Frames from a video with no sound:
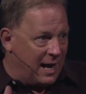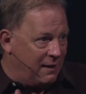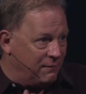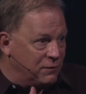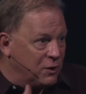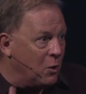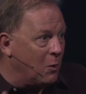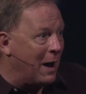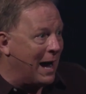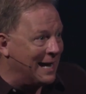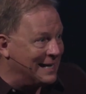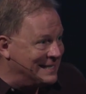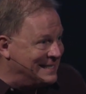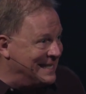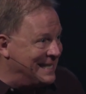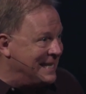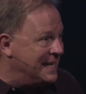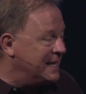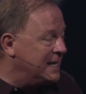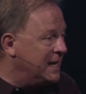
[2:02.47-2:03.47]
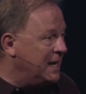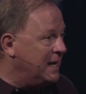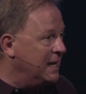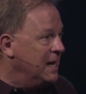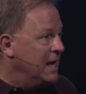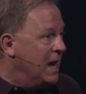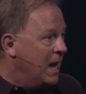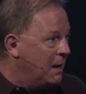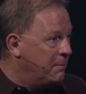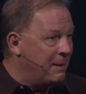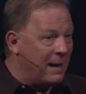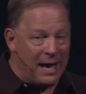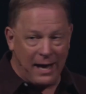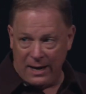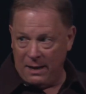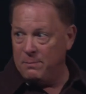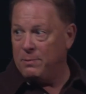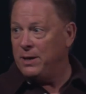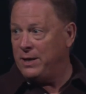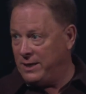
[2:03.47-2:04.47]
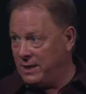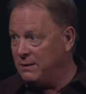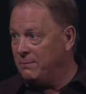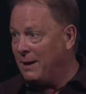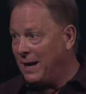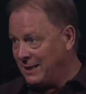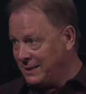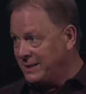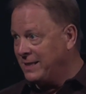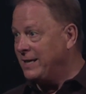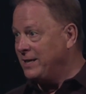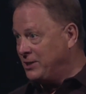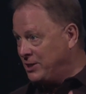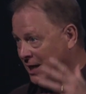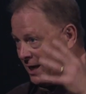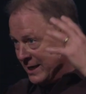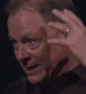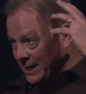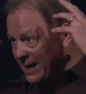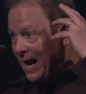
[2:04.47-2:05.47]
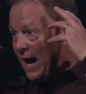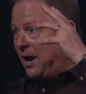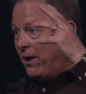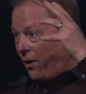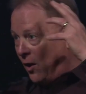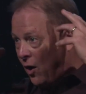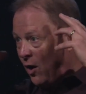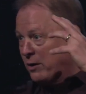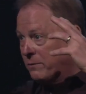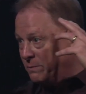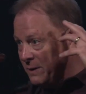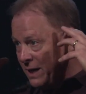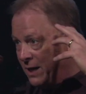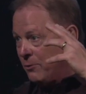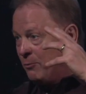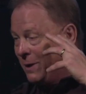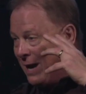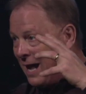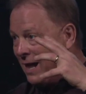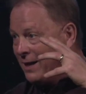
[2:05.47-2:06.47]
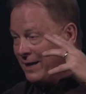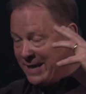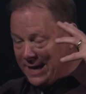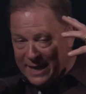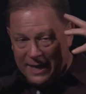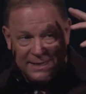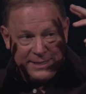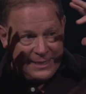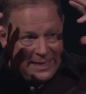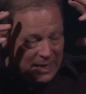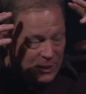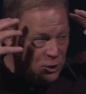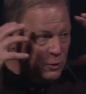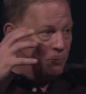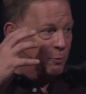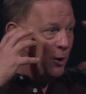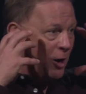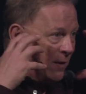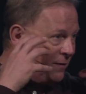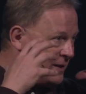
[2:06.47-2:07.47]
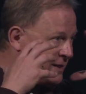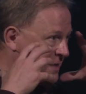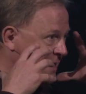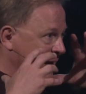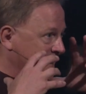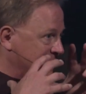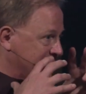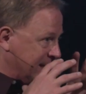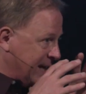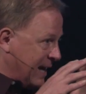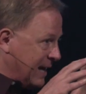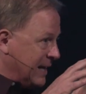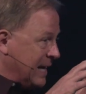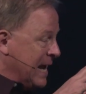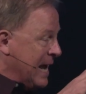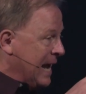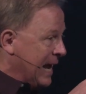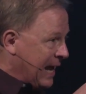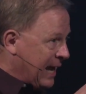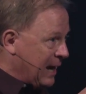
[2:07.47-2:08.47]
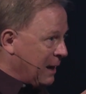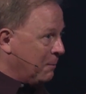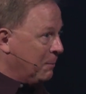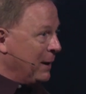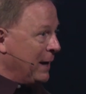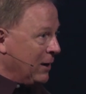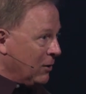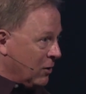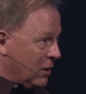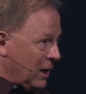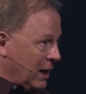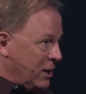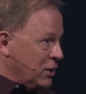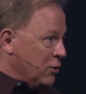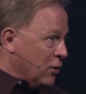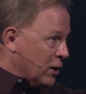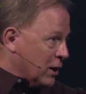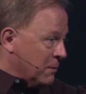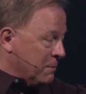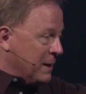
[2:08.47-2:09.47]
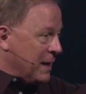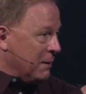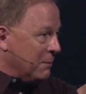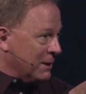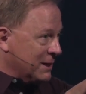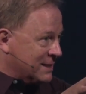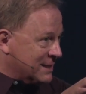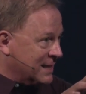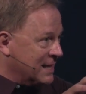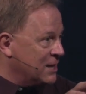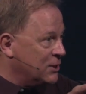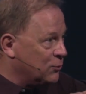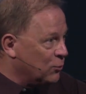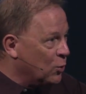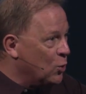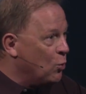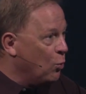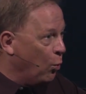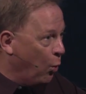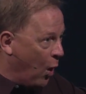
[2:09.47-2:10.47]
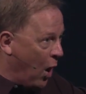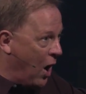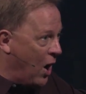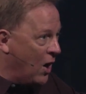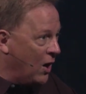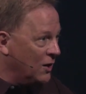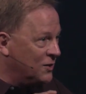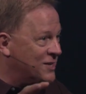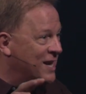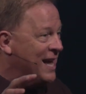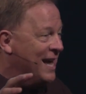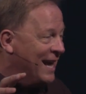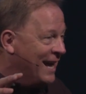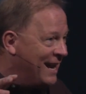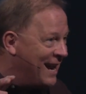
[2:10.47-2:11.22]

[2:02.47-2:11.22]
I have no idea about it, but MIT, check it out augmented reality headset. You put on this headset, and apparently you're going to be able to see through walls.